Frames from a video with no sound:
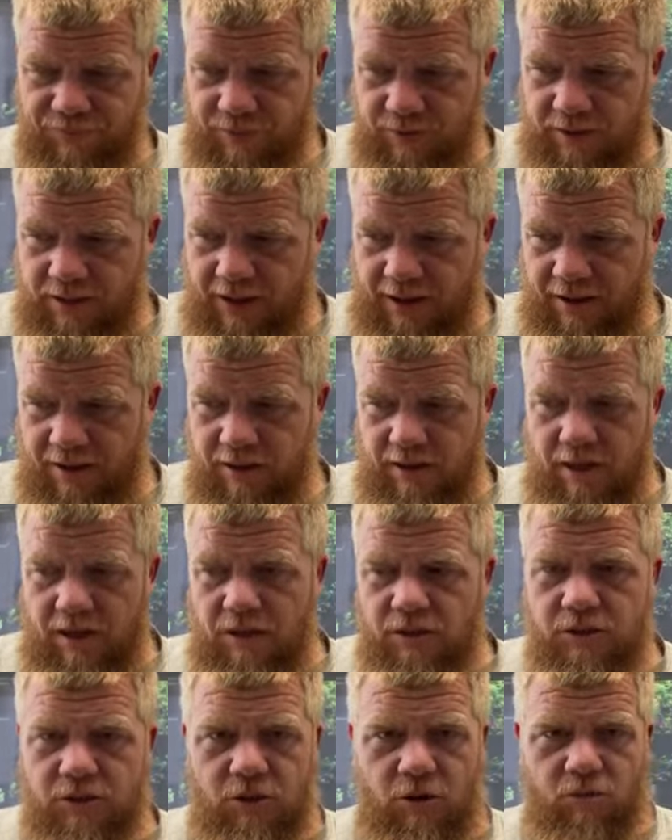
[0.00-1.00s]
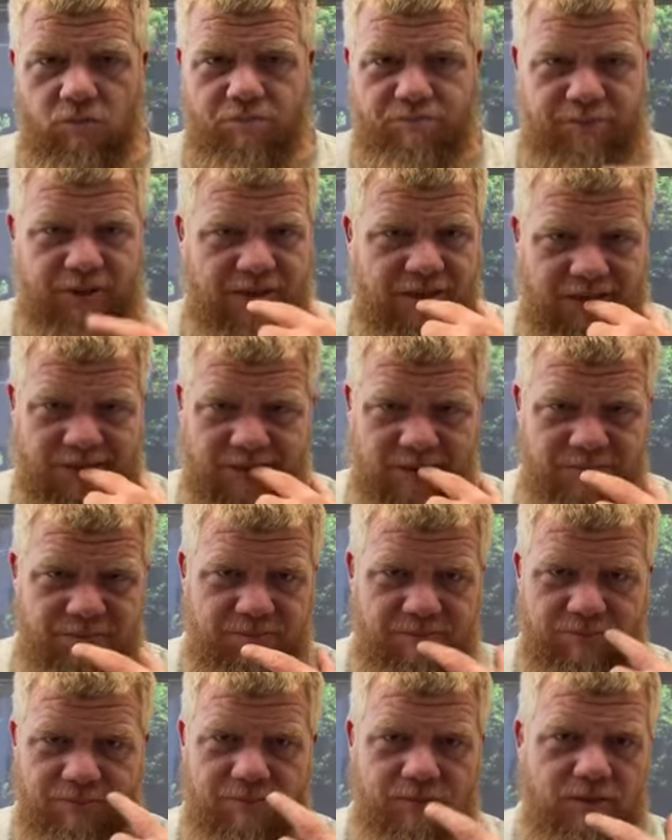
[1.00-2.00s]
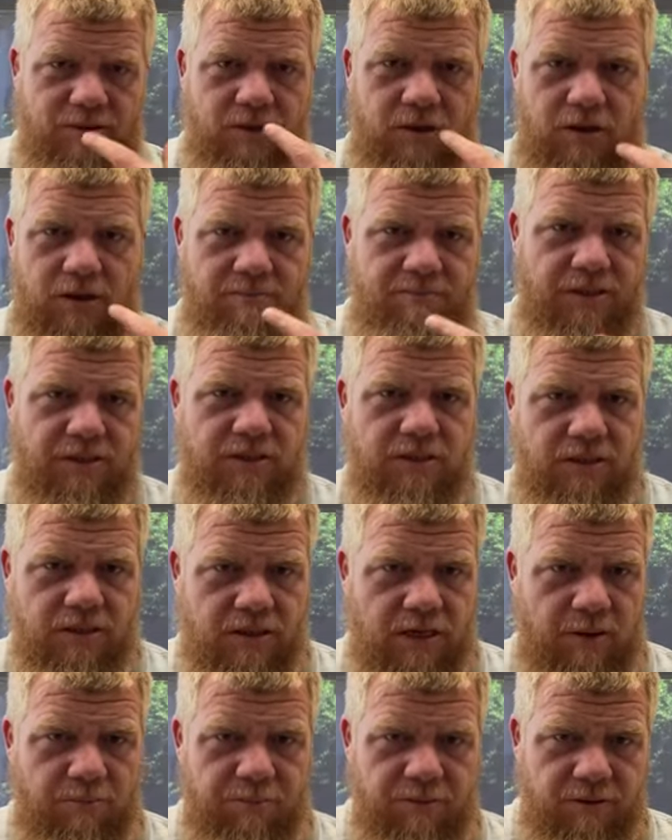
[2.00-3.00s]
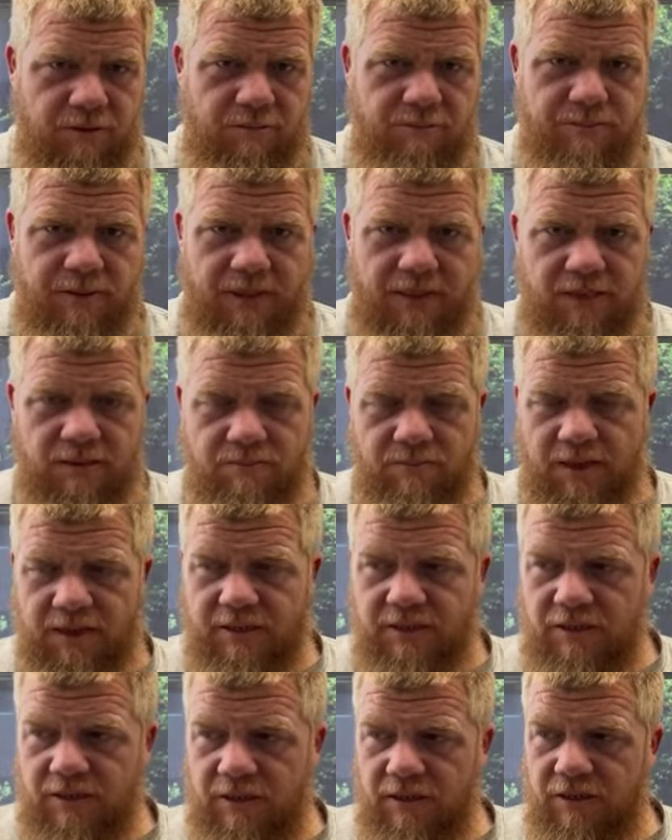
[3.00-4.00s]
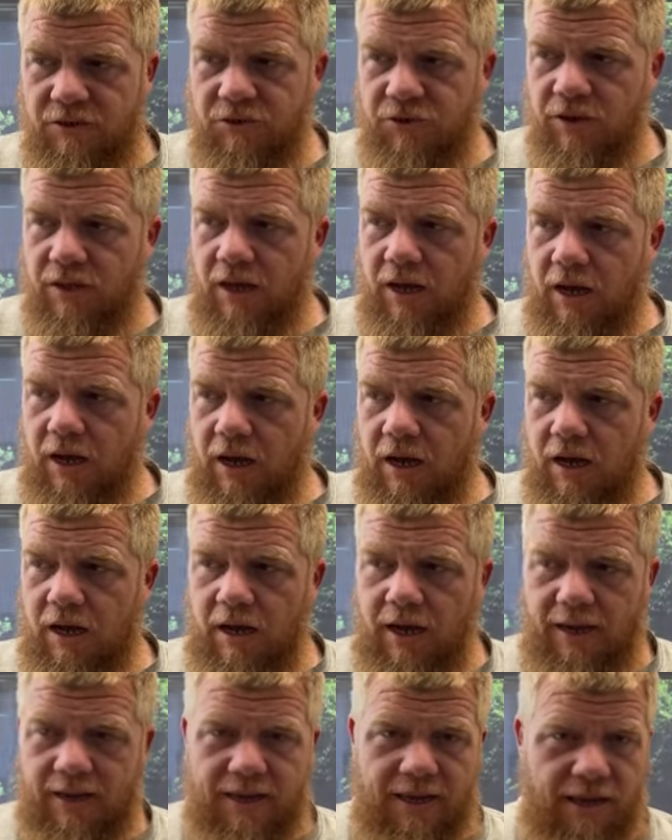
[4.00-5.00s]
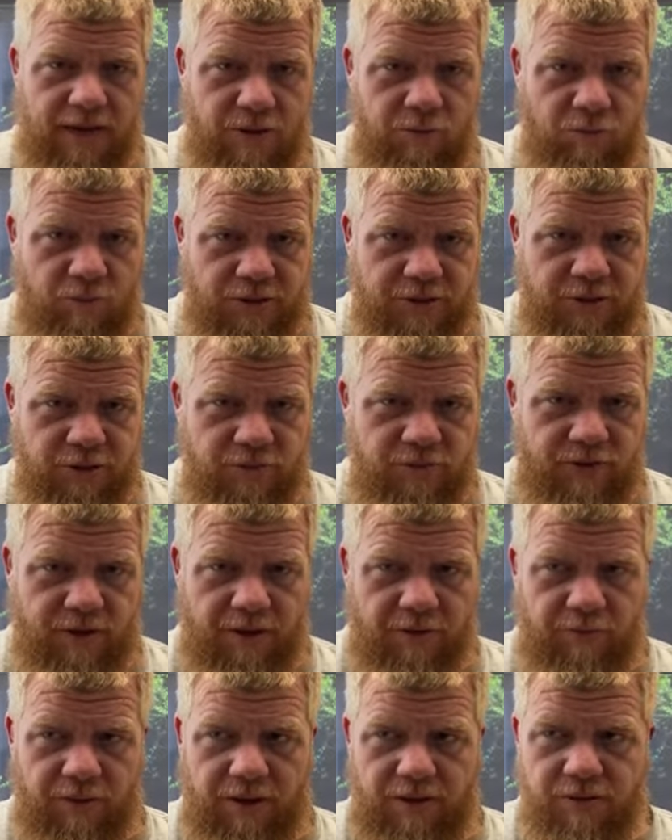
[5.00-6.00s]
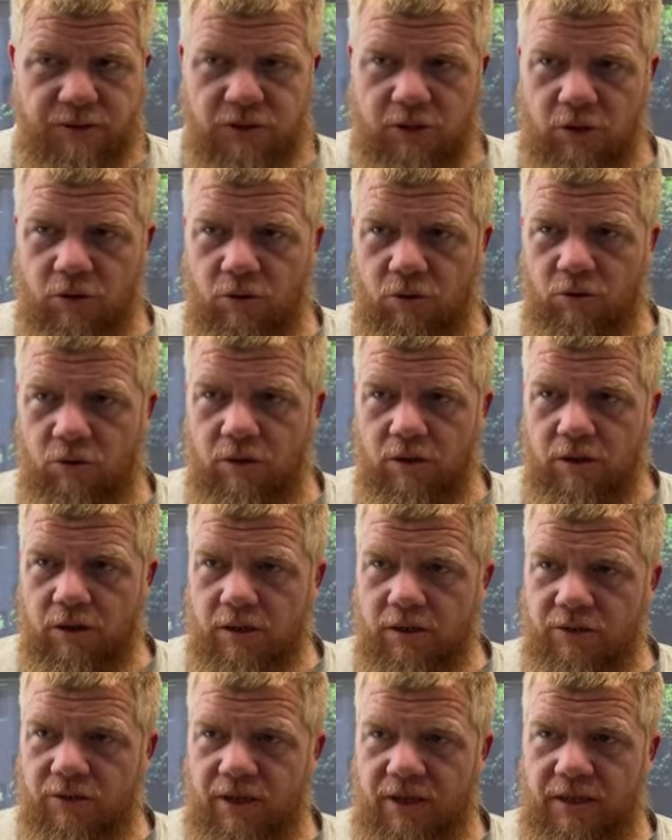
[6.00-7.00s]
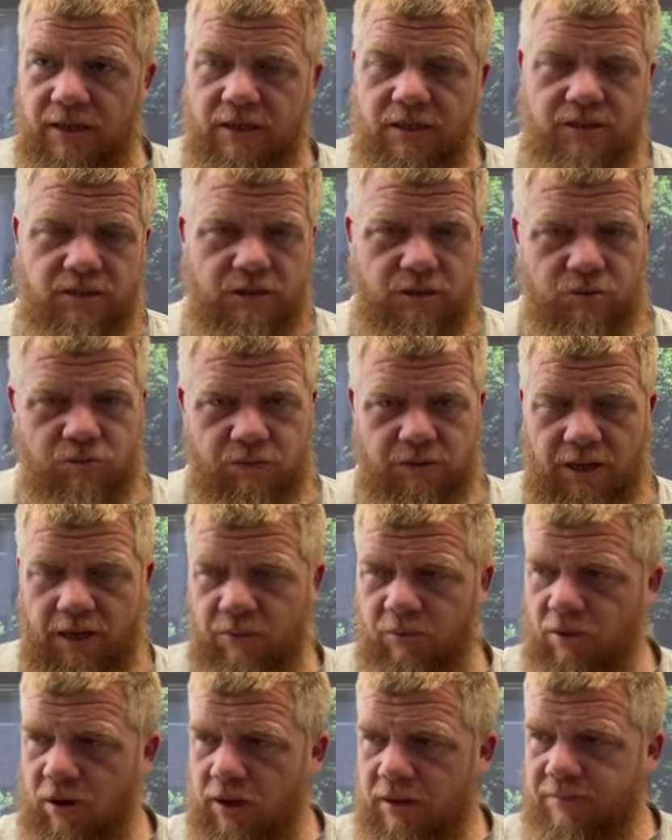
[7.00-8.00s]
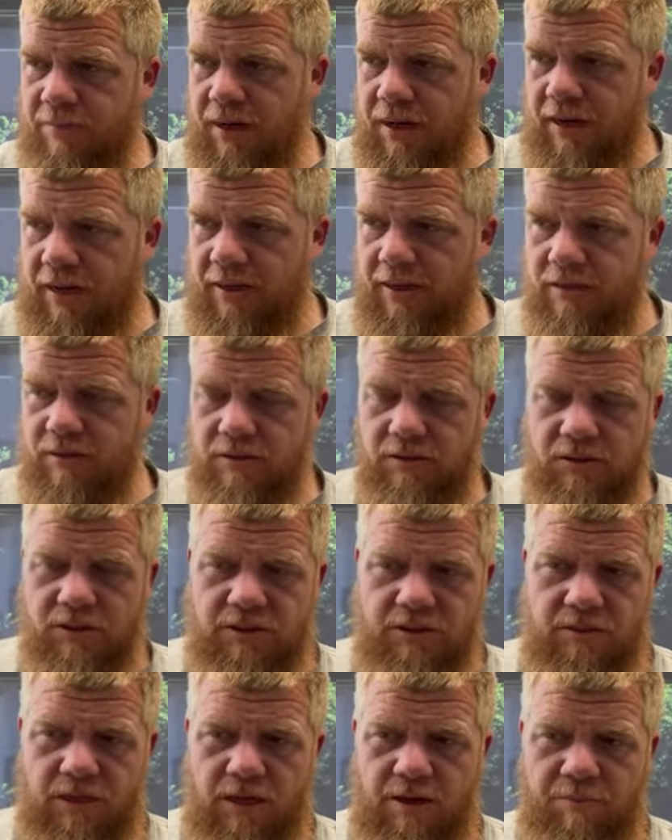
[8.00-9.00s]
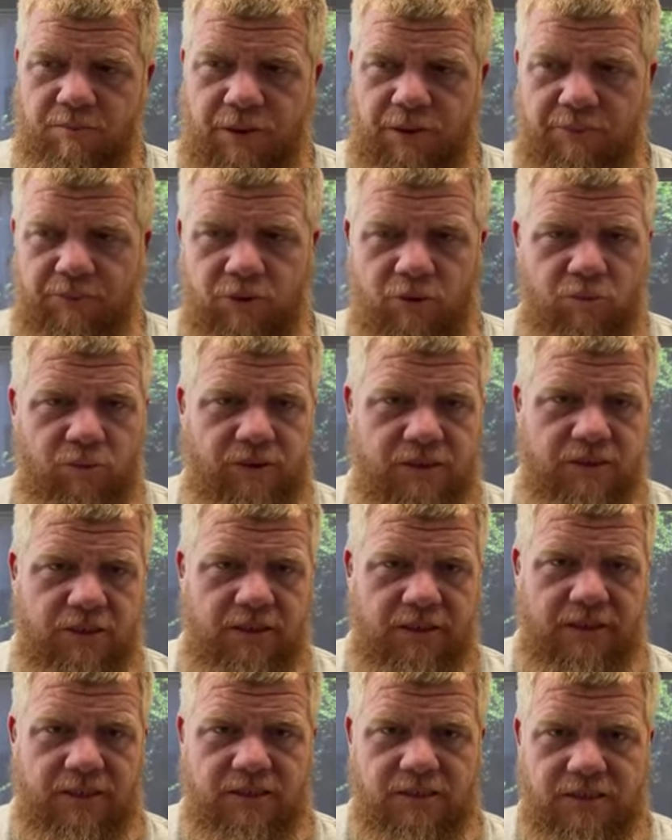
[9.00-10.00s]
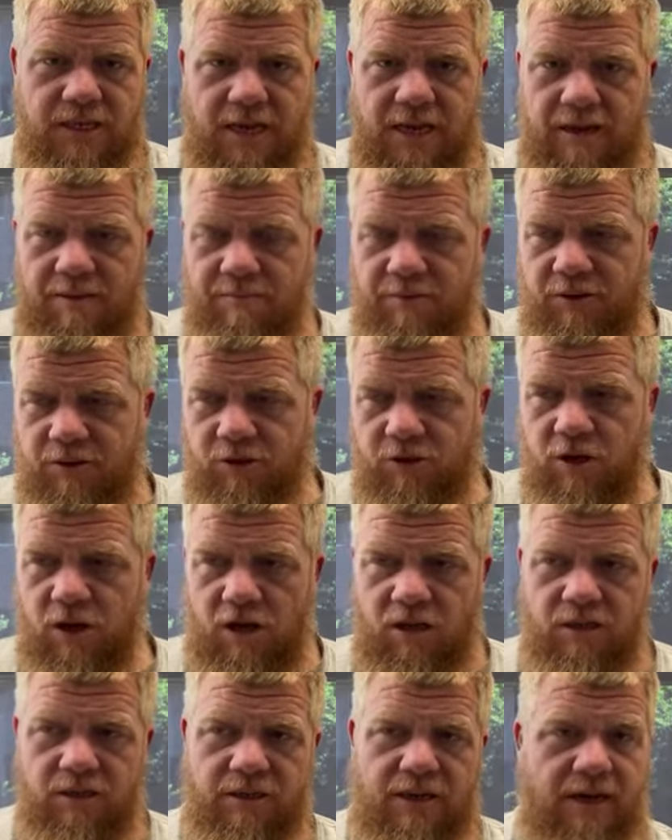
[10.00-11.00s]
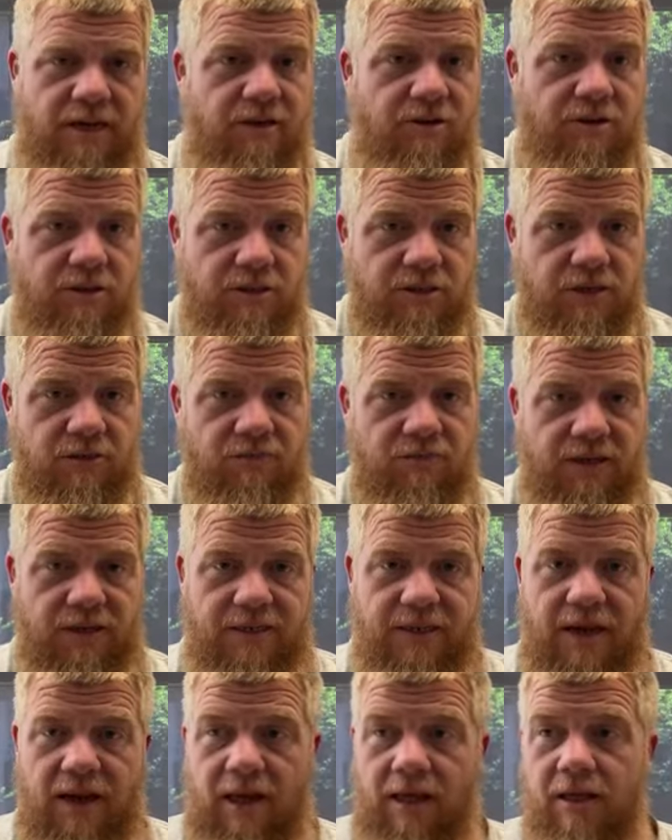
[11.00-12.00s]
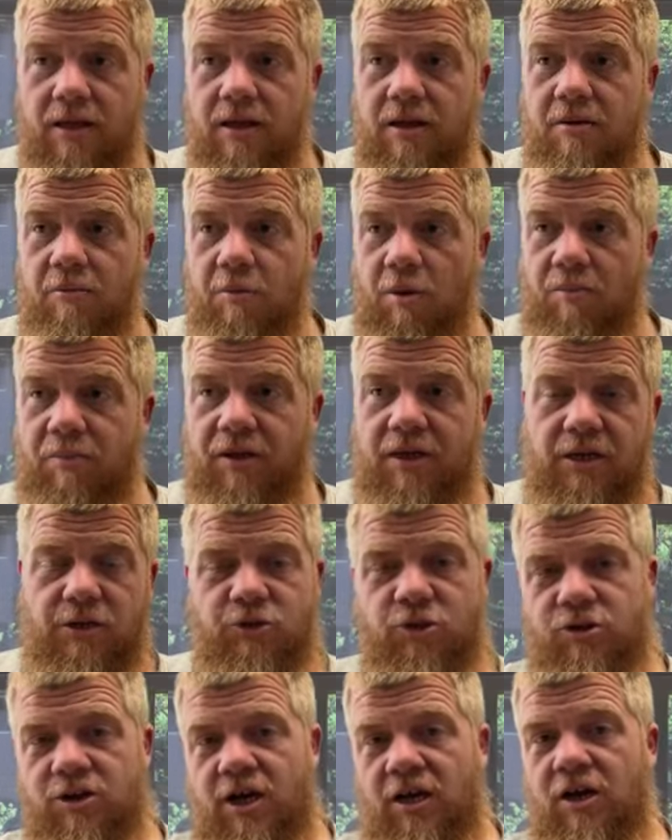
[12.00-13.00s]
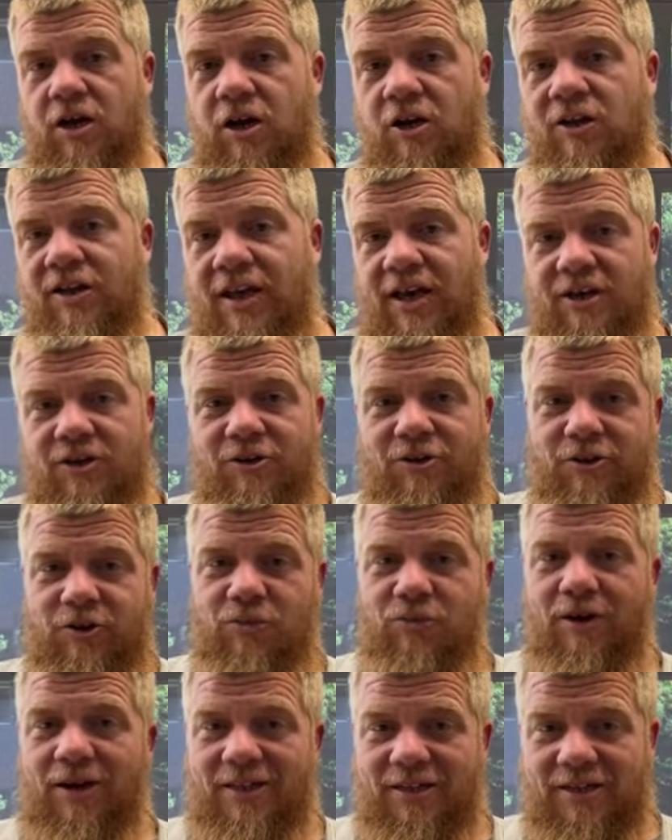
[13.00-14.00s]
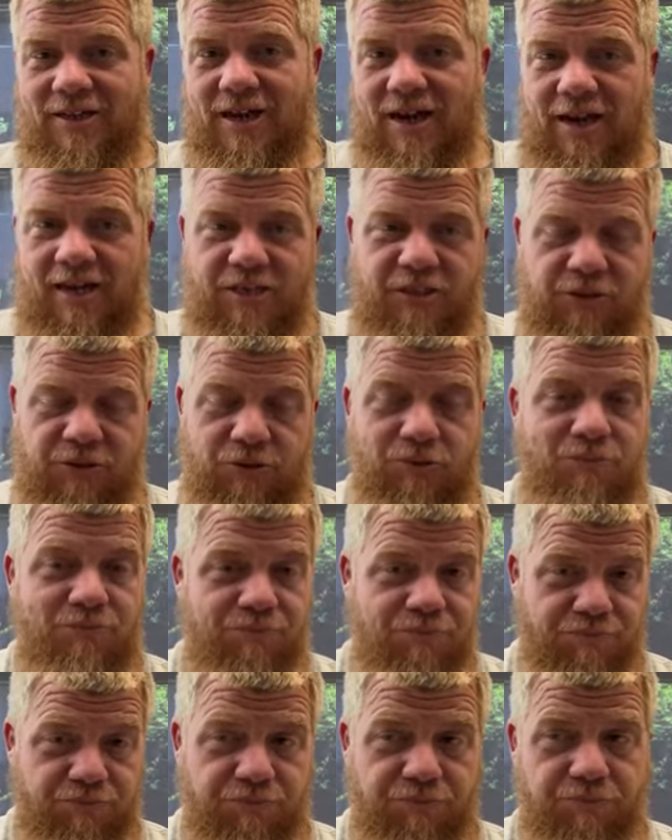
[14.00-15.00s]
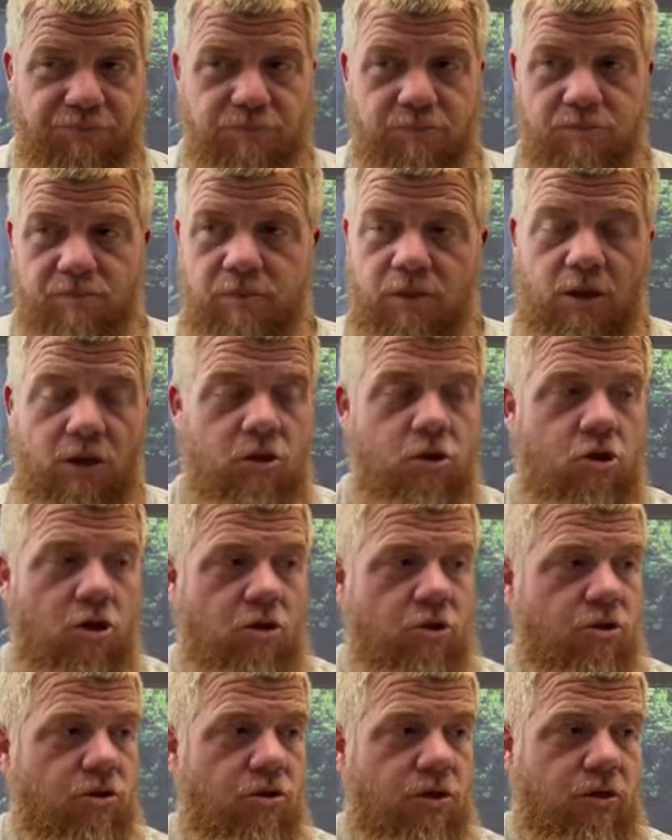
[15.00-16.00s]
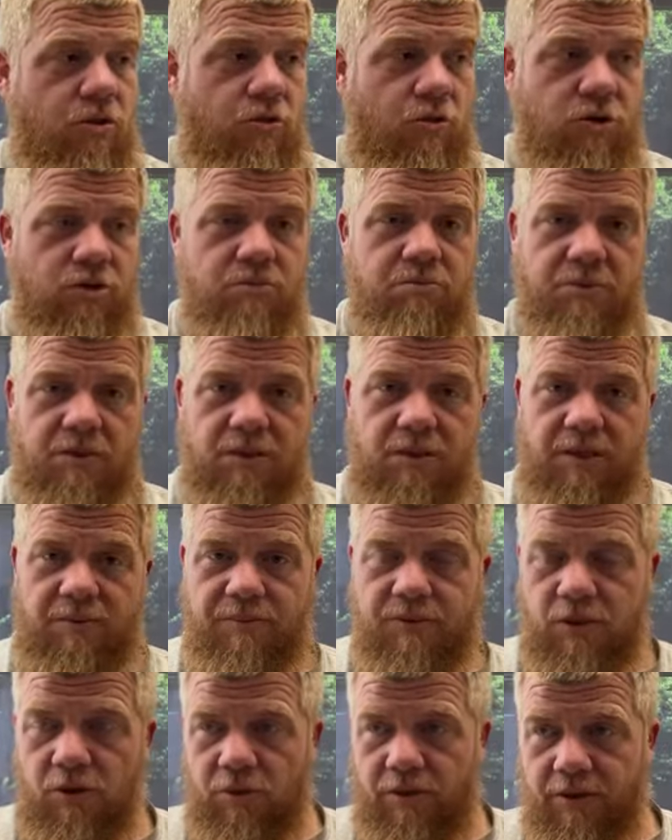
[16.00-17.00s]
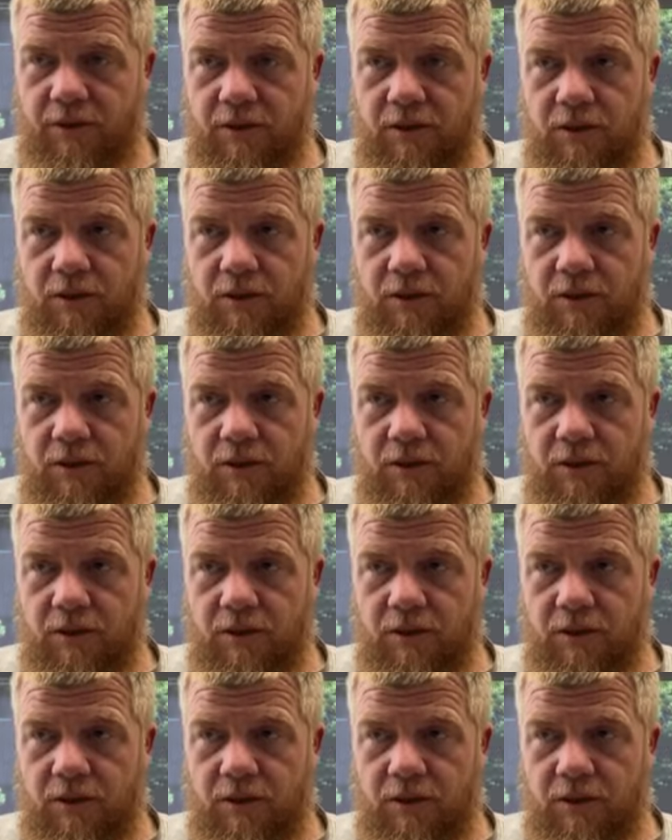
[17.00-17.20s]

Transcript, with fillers: Okay, so because I'm, you know I'm missing a couple of my my teeth uh, I can't whistle very well. So the thing is, is when I walk by, uh, people are whistling at Sam and they're calling at her and stuff like that. But because they're not calling at her in the way that I do, she just ignores them and keeps going.